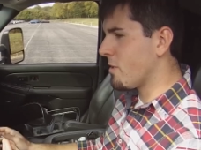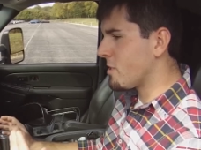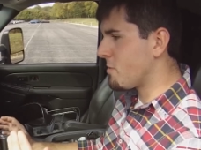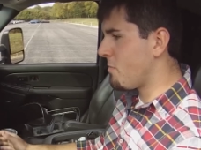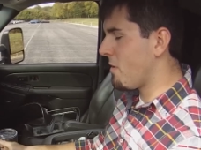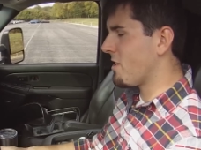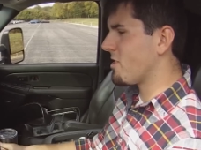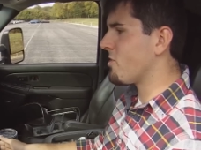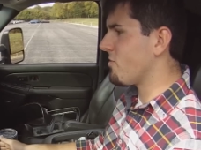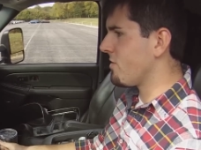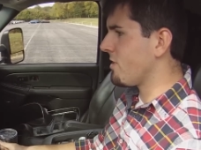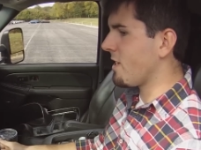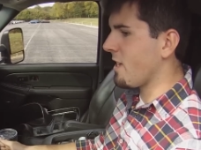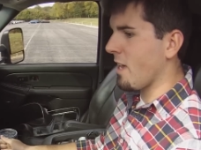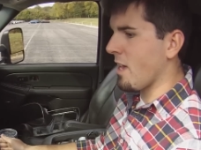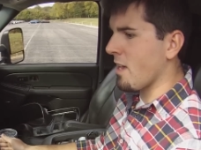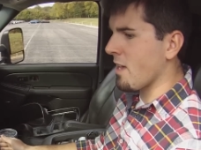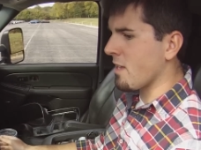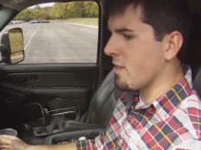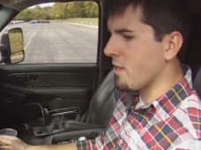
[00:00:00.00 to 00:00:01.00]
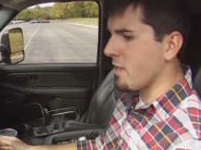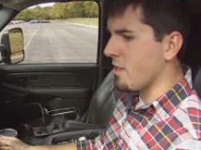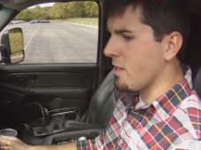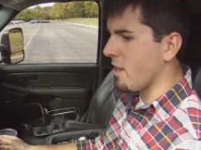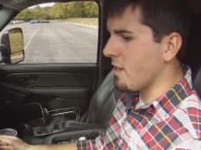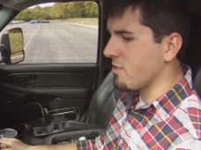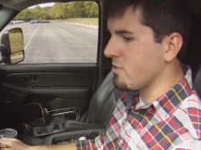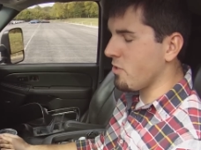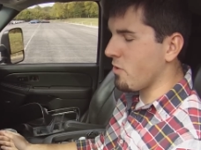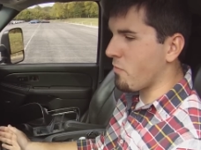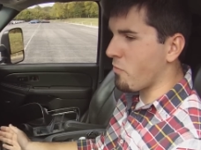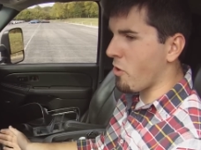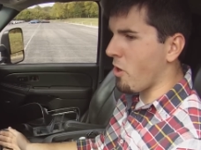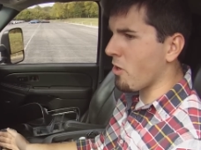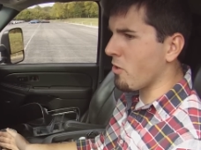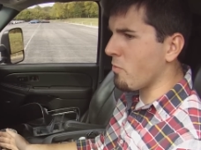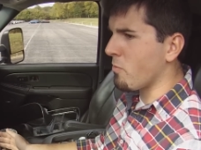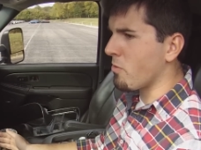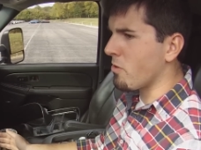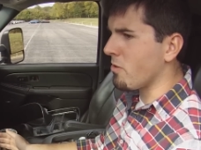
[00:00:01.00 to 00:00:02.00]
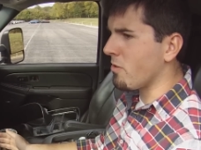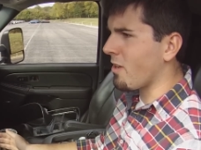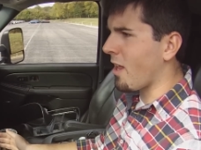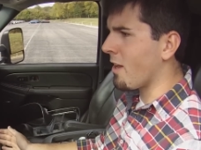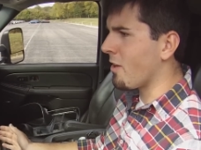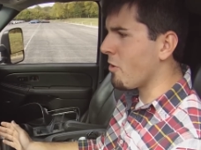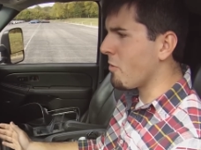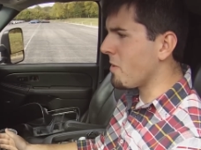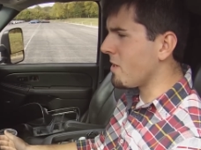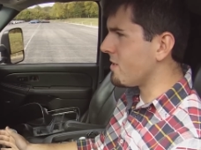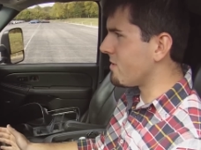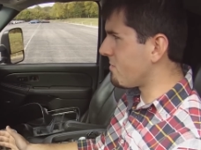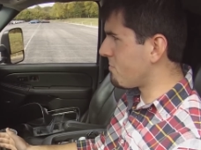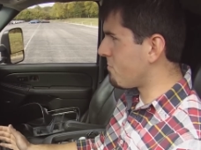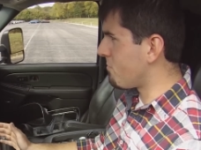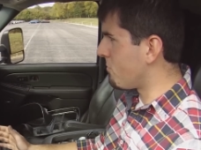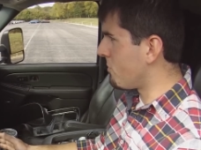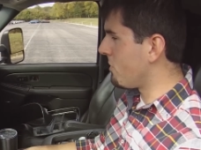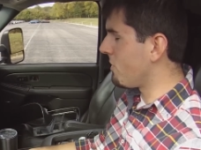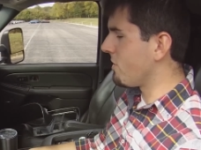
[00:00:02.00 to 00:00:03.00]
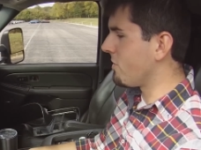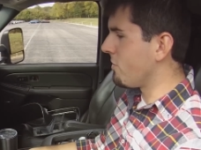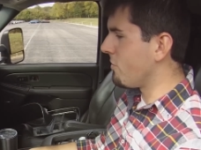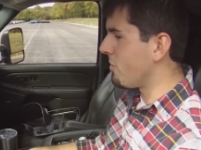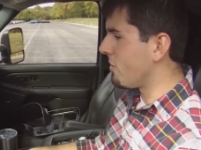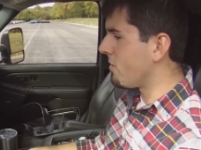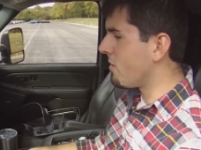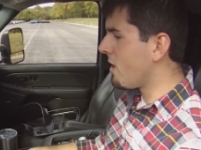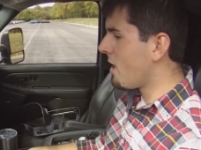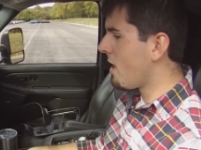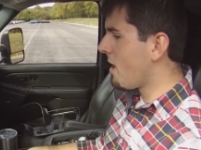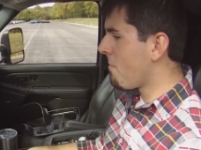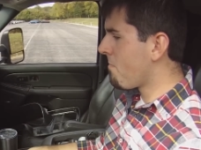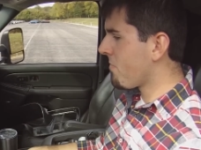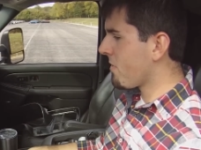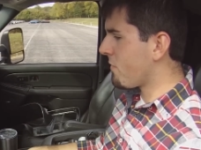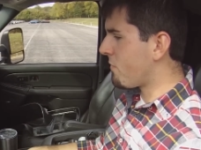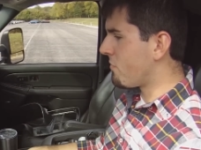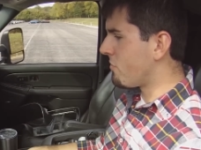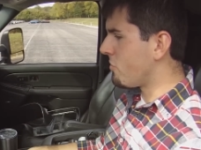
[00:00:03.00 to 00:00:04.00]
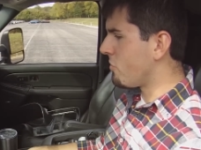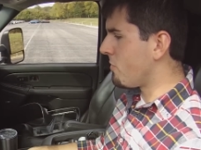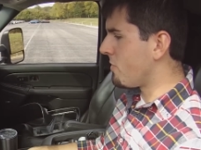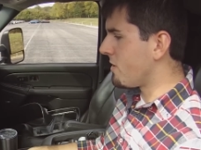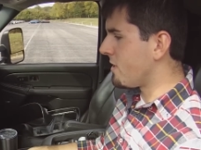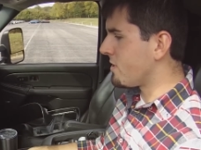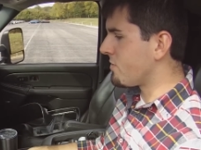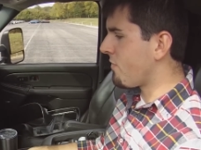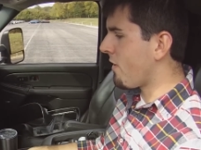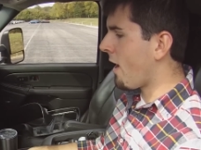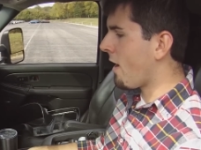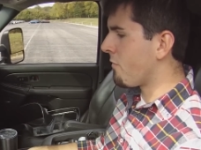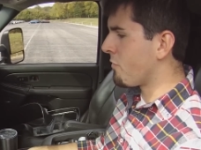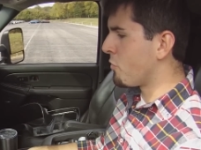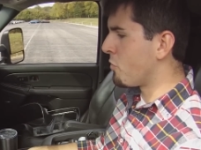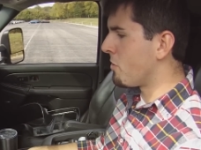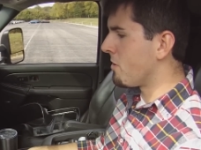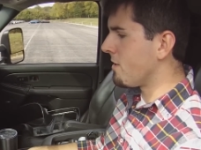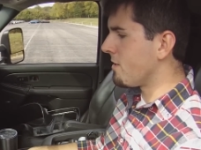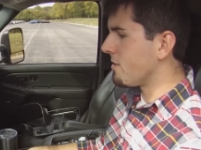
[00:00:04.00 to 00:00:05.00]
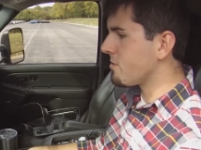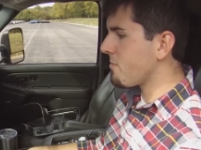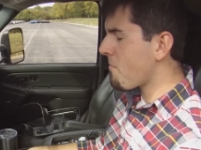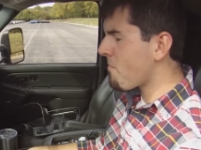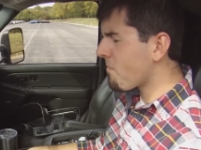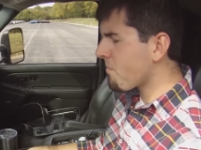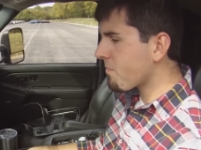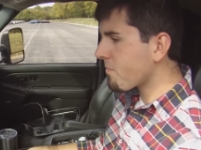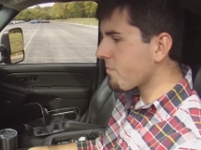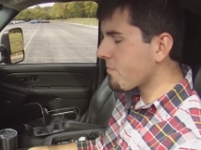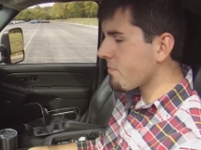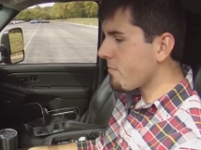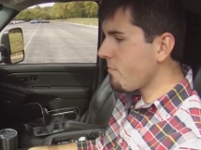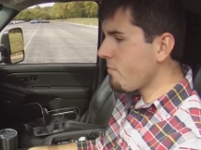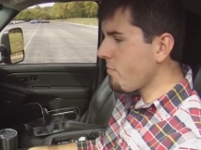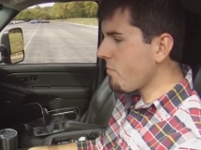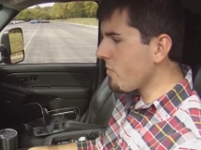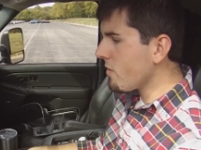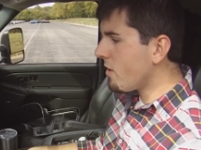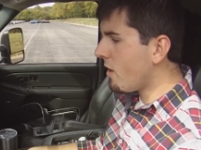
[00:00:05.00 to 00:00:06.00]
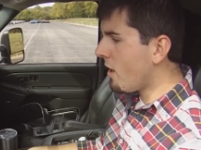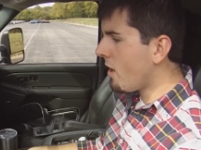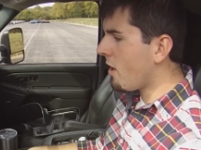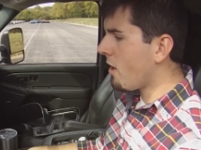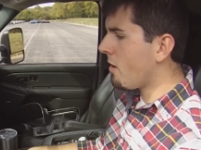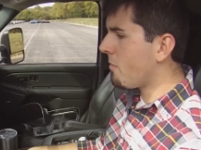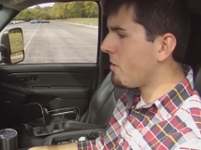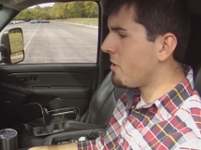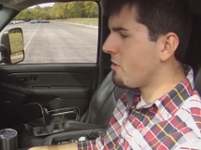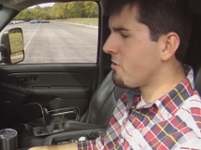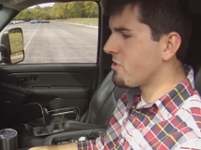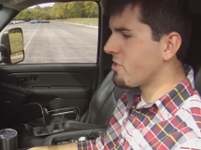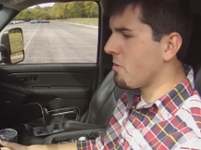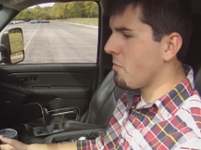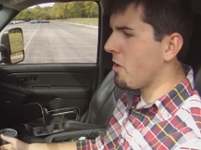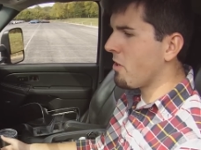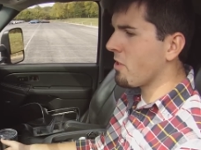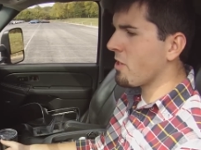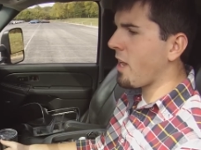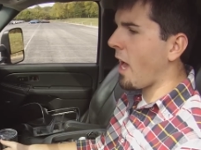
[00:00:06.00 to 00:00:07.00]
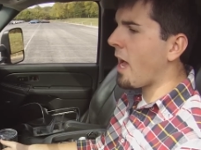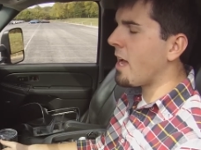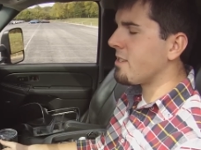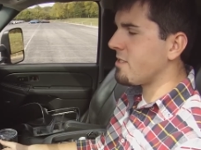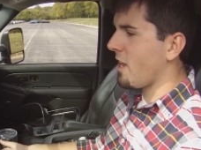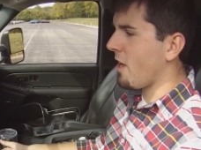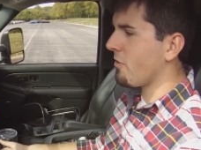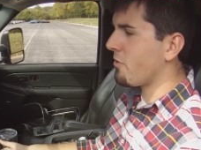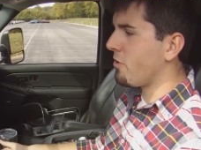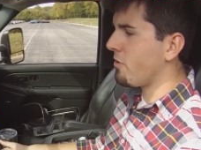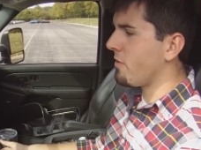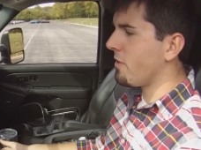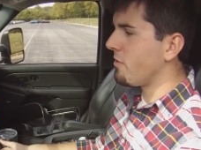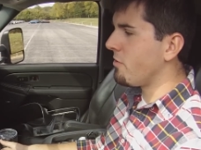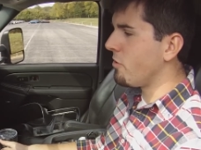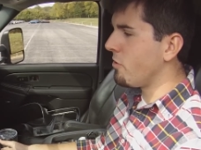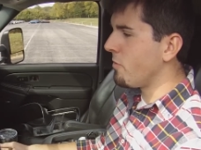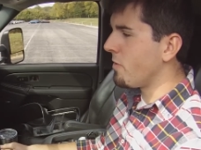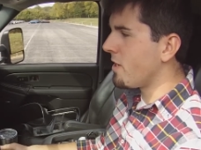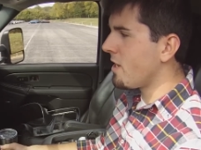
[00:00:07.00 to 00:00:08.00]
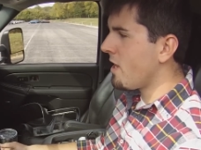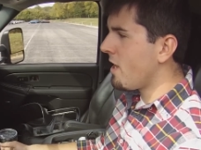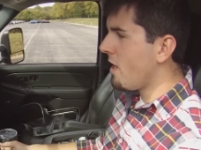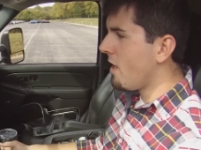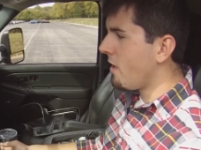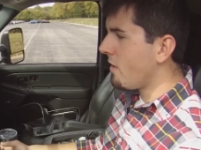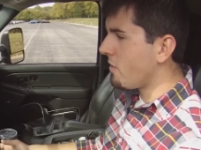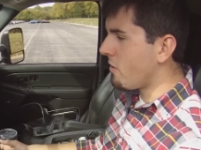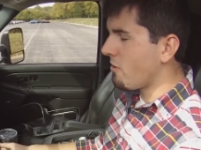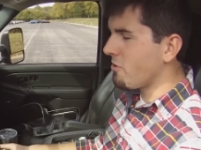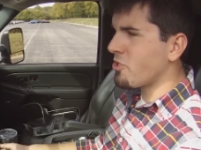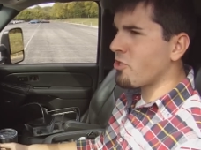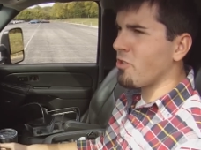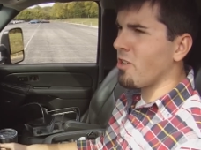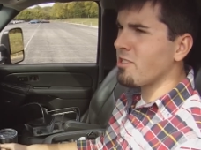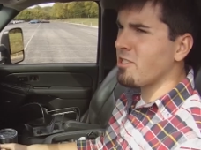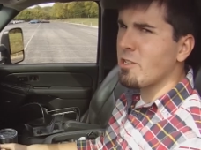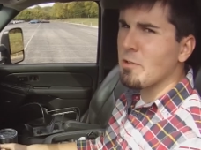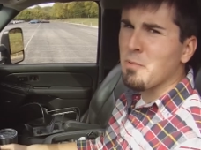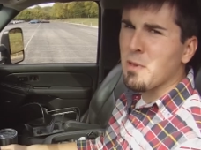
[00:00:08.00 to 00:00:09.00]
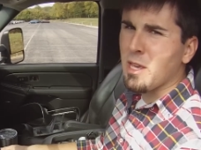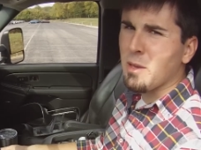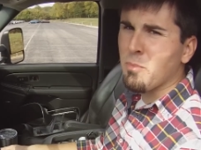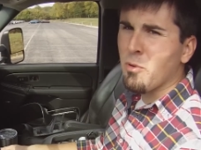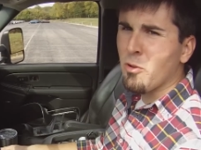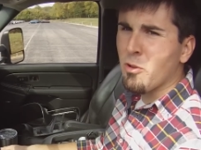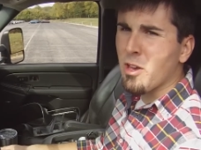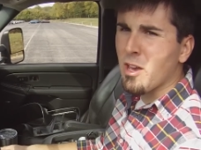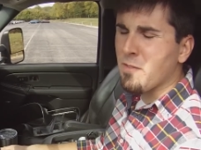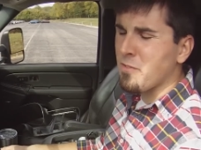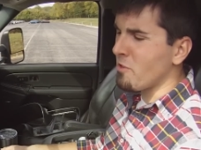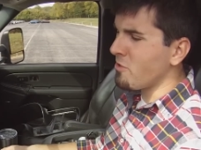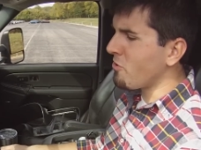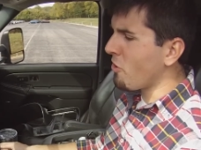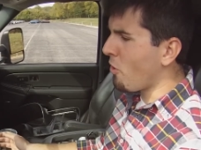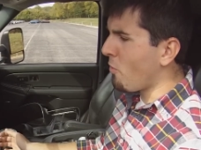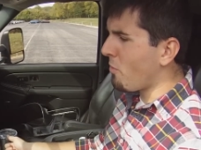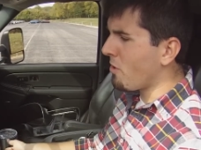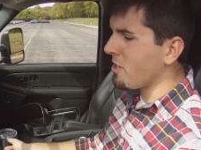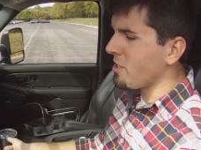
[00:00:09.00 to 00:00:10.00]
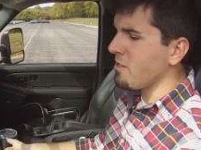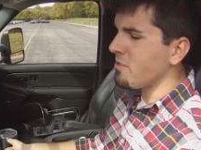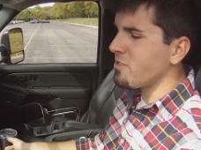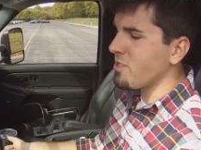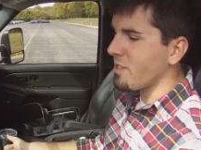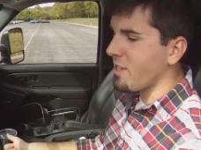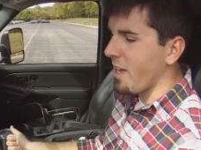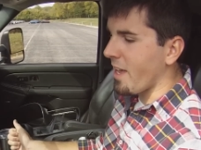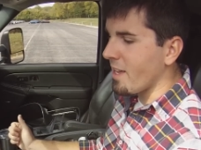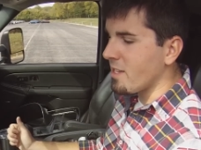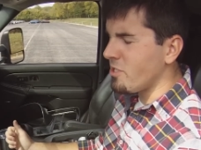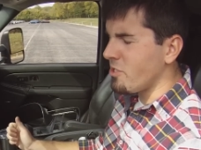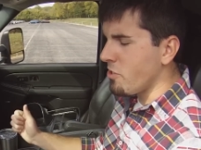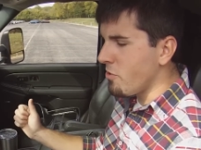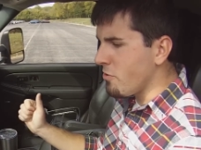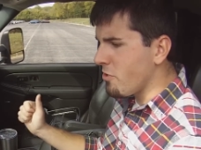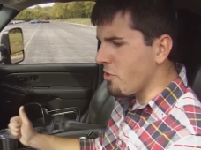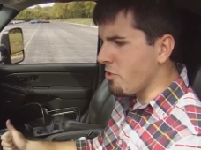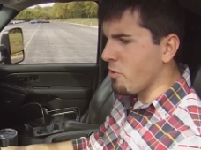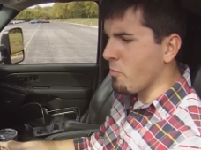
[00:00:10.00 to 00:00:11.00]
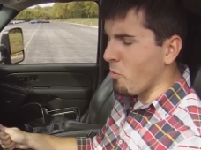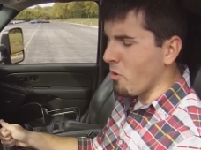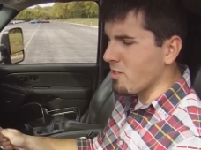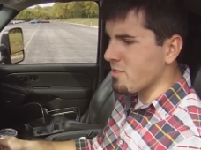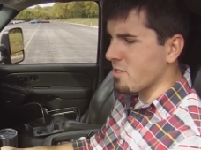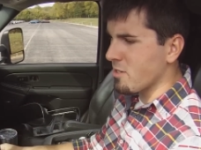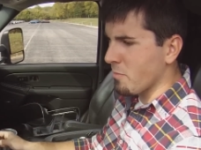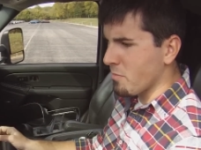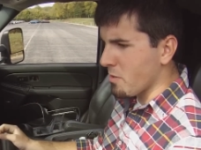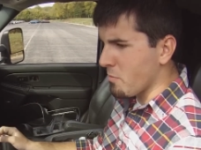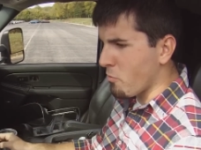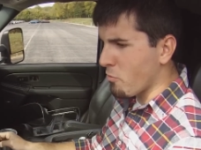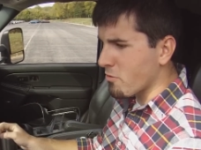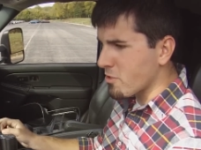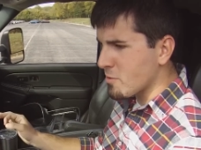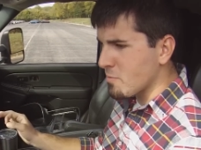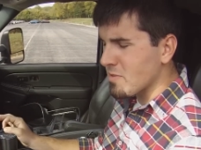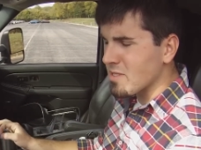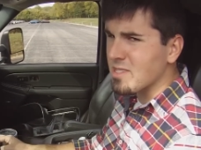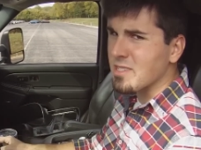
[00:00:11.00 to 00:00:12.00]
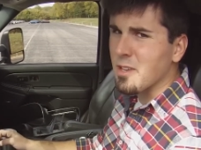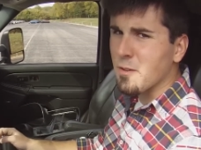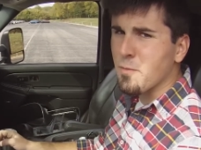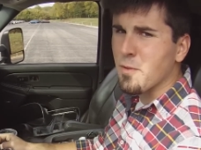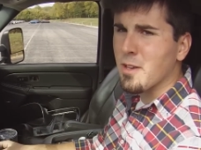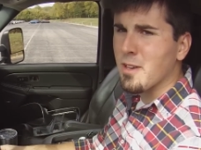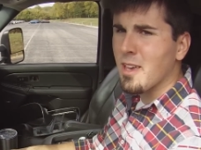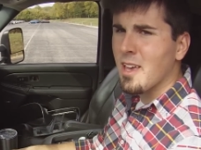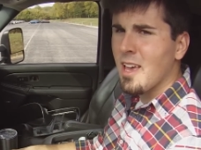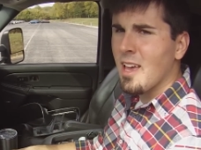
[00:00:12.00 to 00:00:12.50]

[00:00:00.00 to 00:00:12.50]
especially in the Silverado world. I know he's really good for doing these 5.3s. And there's some other guys out there that do it. They're trusted people. If you don't want to use the can tune and you want something more specific,